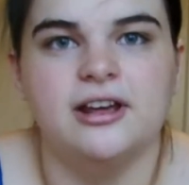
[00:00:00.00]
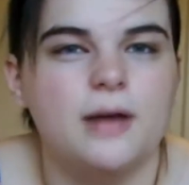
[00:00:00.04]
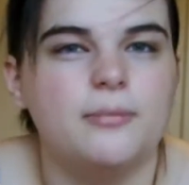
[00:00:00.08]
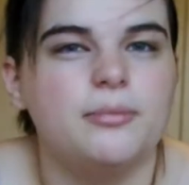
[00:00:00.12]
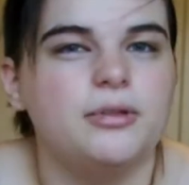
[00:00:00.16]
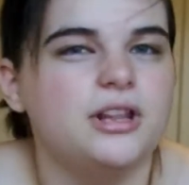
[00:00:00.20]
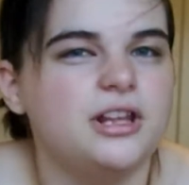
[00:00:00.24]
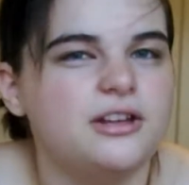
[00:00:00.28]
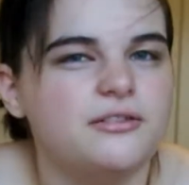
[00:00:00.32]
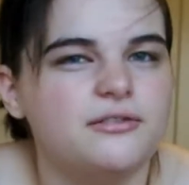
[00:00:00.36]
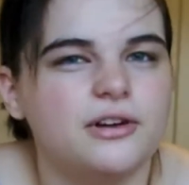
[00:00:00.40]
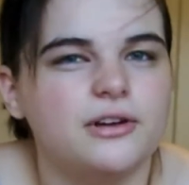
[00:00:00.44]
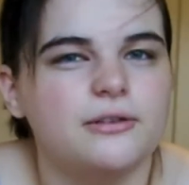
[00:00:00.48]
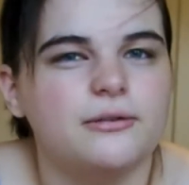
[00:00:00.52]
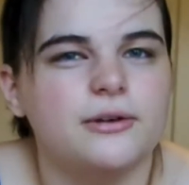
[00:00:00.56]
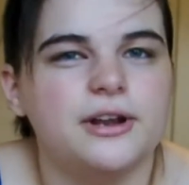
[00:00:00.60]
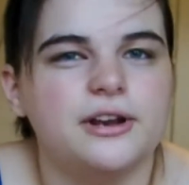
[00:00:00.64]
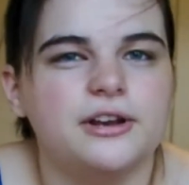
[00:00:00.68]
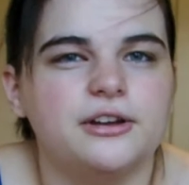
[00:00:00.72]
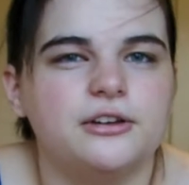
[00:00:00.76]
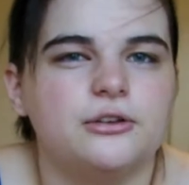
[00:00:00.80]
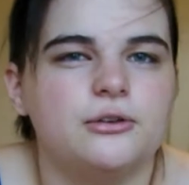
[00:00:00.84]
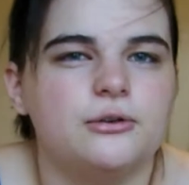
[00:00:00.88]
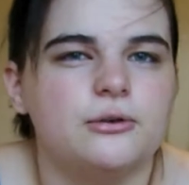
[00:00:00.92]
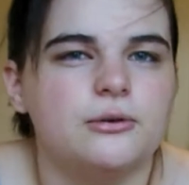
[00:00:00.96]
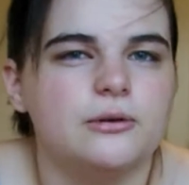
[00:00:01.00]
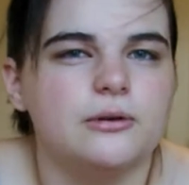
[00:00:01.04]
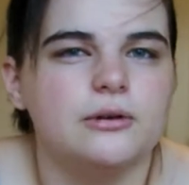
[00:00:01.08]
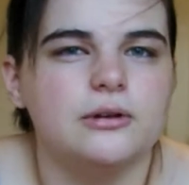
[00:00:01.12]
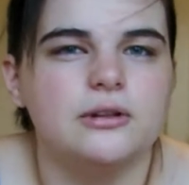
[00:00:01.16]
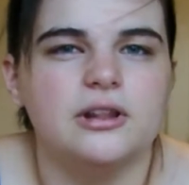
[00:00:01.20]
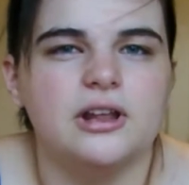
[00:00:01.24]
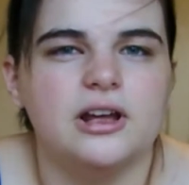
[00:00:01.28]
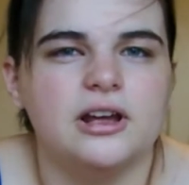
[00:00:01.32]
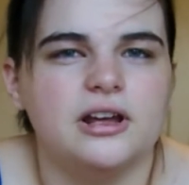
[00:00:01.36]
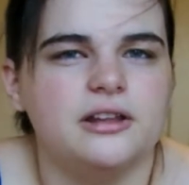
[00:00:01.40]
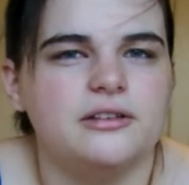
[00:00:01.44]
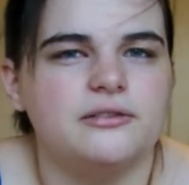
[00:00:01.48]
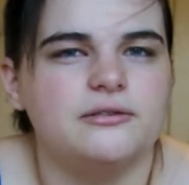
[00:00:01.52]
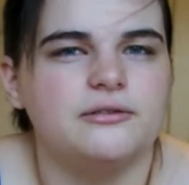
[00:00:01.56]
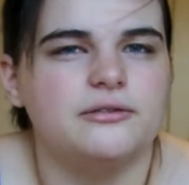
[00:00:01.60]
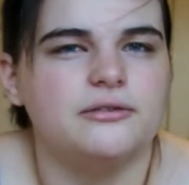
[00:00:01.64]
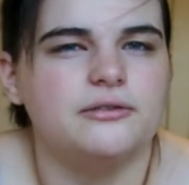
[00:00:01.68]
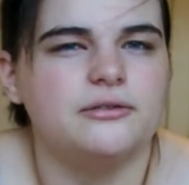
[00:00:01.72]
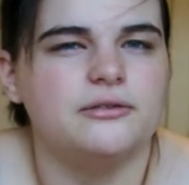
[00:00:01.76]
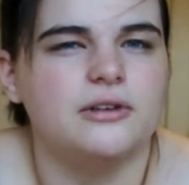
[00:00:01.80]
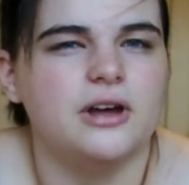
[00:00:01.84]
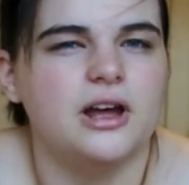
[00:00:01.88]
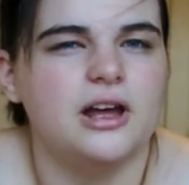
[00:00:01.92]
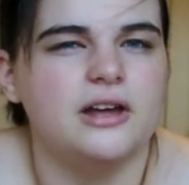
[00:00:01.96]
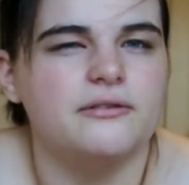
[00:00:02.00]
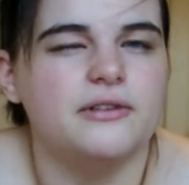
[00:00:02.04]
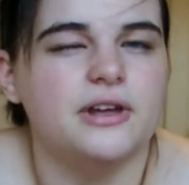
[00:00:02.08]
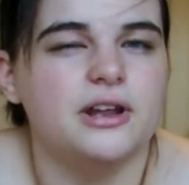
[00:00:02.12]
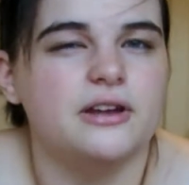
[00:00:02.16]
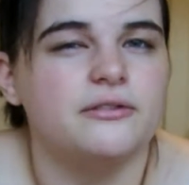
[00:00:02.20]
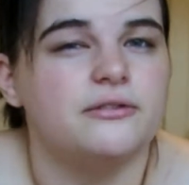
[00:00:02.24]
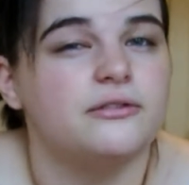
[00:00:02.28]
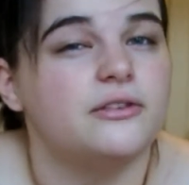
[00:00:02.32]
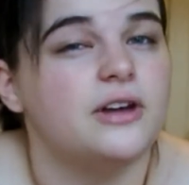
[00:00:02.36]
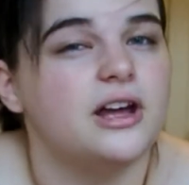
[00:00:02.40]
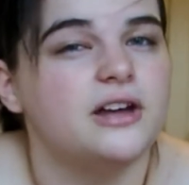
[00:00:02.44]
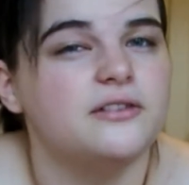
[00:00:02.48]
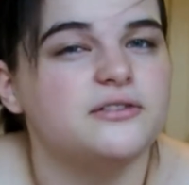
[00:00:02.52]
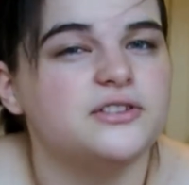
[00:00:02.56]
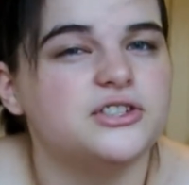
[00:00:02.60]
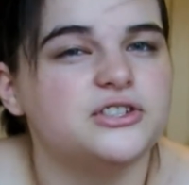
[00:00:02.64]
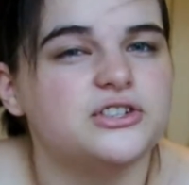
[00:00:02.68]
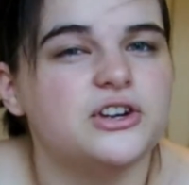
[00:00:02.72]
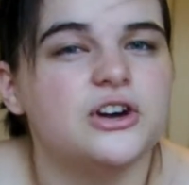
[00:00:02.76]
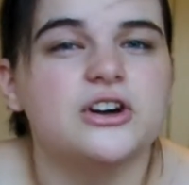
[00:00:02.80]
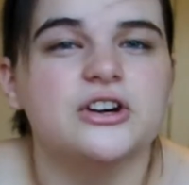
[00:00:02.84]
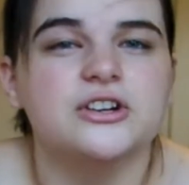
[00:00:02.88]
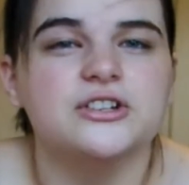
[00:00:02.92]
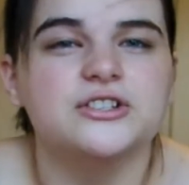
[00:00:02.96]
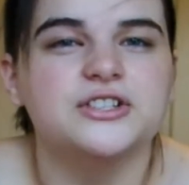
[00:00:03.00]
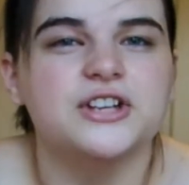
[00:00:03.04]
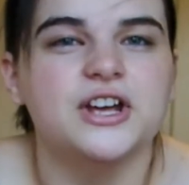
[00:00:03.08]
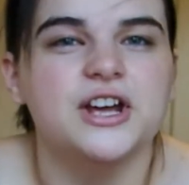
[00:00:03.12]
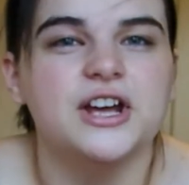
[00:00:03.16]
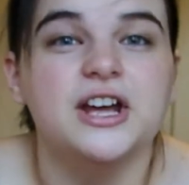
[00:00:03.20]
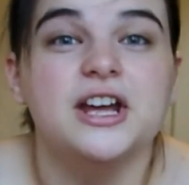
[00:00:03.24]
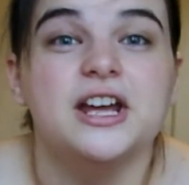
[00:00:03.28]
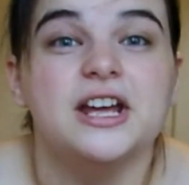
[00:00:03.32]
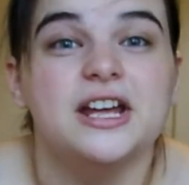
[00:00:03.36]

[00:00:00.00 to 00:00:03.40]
I believe I rated Coraline 5 out of 5 stars,